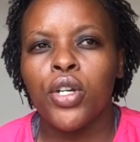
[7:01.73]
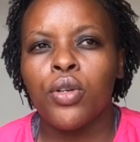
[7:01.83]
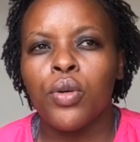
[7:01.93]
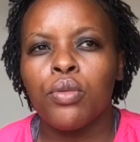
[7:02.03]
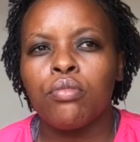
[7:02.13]

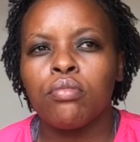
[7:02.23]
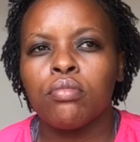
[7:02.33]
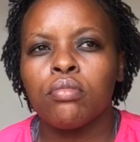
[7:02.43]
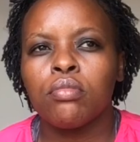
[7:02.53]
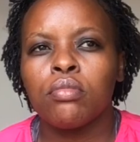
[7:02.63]
No,
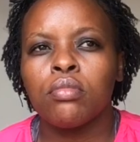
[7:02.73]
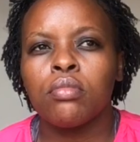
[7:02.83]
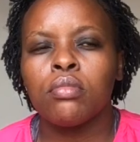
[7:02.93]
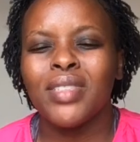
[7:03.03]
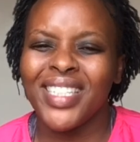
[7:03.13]

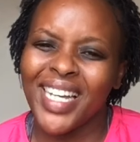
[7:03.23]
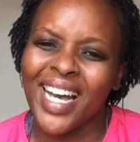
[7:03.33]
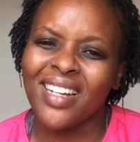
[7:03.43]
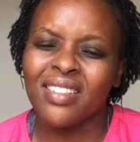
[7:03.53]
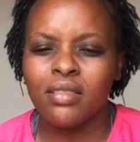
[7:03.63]

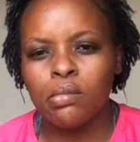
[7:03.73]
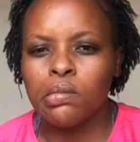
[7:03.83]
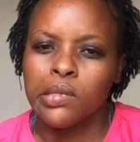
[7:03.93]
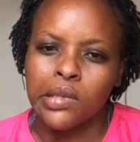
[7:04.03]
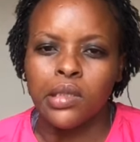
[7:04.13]
yeah,
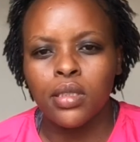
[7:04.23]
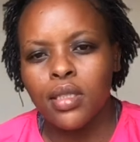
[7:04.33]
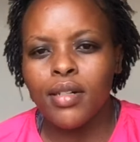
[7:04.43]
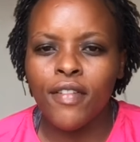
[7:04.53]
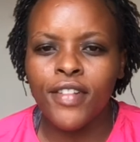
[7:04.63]

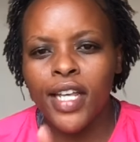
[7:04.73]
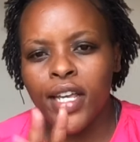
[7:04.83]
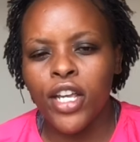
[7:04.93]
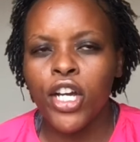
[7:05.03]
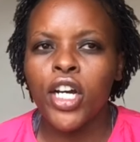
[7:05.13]
roughly a
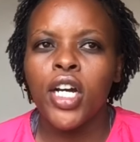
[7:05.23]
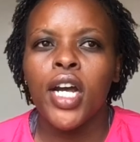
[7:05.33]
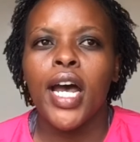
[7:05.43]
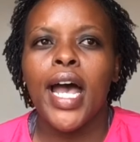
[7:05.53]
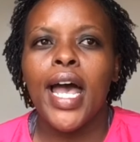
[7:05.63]
year.
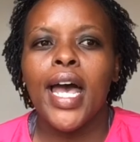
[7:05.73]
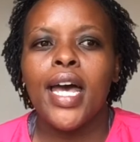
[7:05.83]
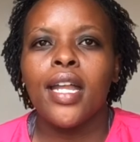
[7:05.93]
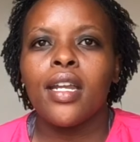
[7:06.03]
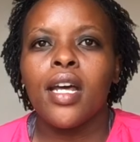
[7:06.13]

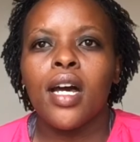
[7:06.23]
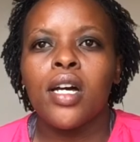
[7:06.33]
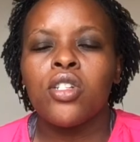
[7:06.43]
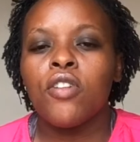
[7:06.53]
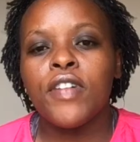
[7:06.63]

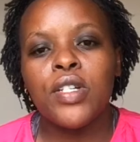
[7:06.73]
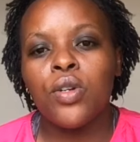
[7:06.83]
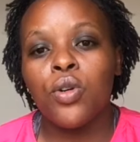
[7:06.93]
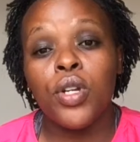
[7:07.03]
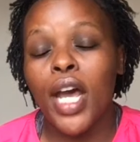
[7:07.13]
And so far so
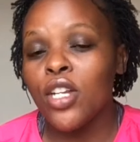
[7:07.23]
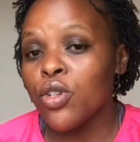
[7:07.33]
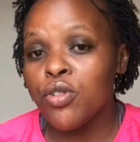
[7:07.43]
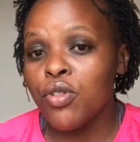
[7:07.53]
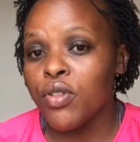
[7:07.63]
good. I
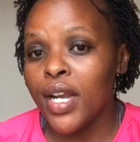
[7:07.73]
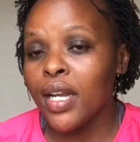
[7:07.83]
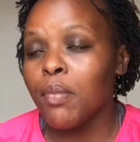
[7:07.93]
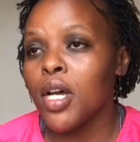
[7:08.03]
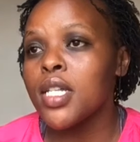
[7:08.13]
don't regret
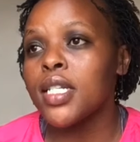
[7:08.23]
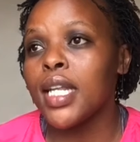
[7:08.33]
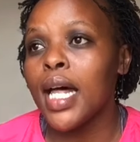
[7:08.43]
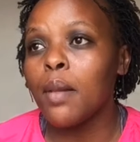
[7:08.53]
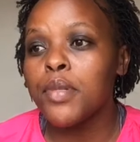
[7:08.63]
it because it
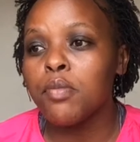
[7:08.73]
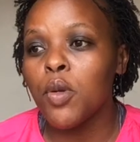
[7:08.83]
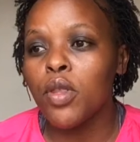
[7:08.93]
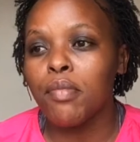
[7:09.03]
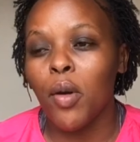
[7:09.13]
helps me
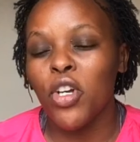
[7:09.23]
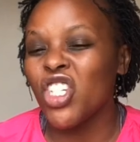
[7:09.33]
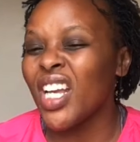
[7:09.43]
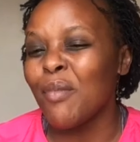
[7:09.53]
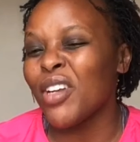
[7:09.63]
with my
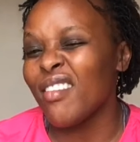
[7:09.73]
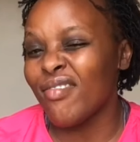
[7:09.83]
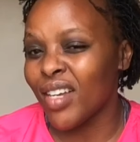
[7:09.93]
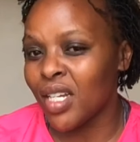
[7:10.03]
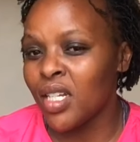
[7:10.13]
washing. I'm not a
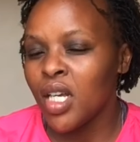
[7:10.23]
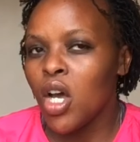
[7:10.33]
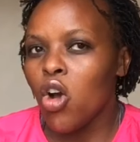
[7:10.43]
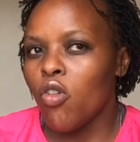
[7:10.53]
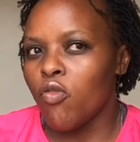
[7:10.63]
fan
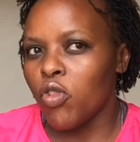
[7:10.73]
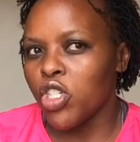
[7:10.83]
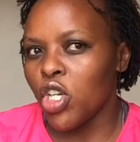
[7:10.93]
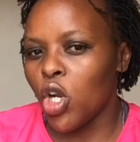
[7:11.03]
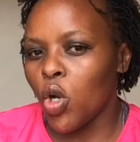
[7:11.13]
of
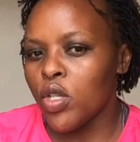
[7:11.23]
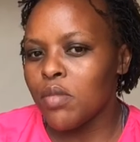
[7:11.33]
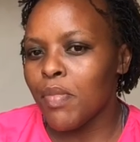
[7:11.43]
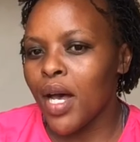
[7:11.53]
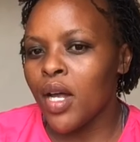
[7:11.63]
washing clothes,
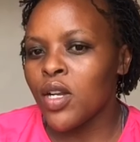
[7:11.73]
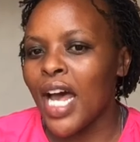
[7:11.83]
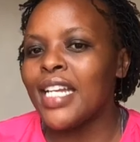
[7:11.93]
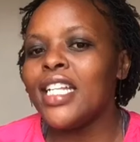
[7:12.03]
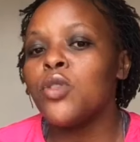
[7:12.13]
but
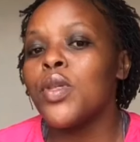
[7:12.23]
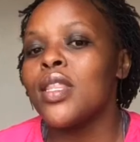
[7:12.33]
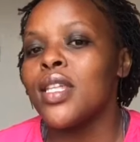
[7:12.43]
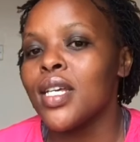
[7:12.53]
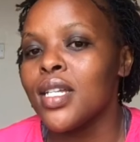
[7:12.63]
at least with
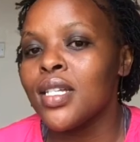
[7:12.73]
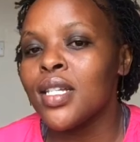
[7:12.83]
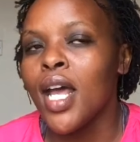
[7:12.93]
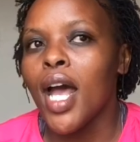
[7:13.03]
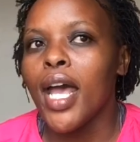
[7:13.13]
this,
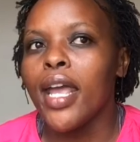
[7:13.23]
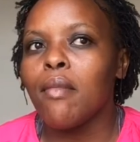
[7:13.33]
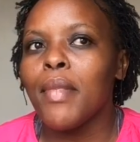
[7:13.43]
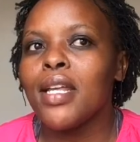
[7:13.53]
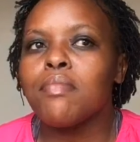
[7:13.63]
it
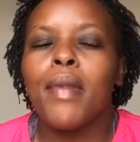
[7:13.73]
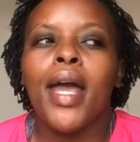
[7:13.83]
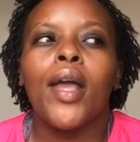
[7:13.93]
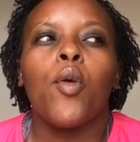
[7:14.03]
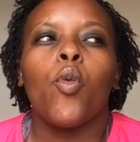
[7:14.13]
makes
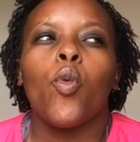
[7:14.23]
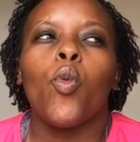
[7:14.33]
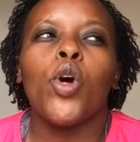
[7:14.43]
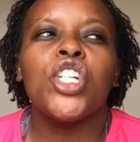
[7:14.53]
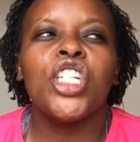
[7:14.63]
my
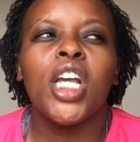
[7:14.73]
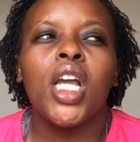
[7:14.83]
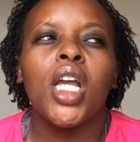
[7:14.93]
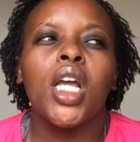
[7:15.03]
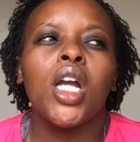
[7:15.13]

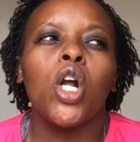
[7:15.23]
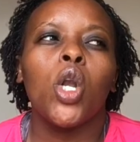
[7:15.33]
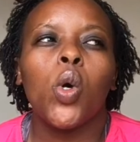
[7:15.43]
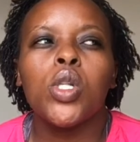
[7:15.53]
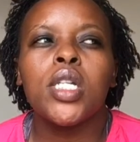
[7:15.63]
washing
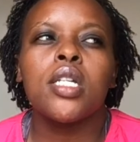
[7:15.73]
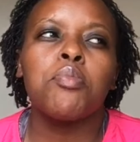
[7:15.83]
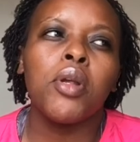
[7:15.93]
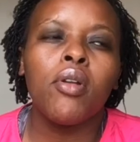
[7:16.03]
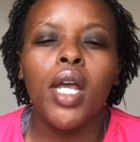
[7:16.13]
clothes
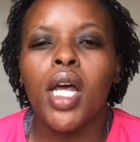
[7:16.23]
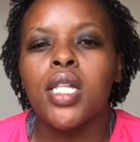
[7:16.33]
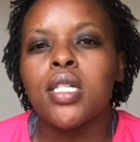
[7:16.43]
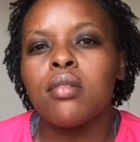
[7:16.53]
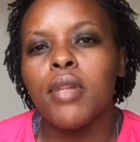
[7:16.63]

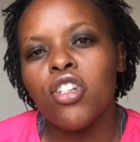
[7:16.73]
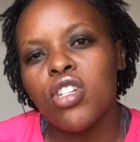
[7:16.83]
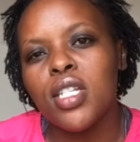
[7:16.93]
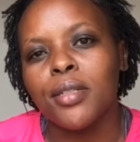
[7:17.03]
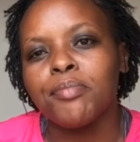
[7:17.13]
experience
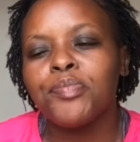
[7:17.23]
interesting.